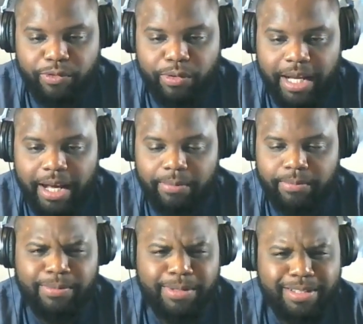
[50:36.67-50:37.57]
from now.
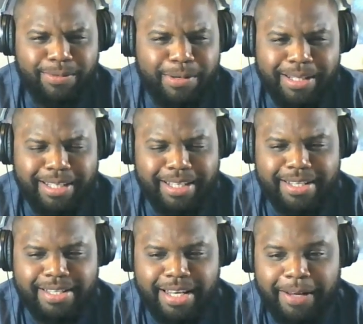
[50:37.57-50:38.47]
Well, what's, what am I looking
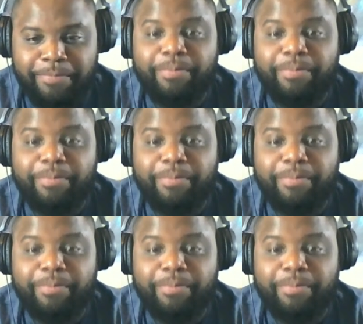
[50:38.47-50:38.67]
to say?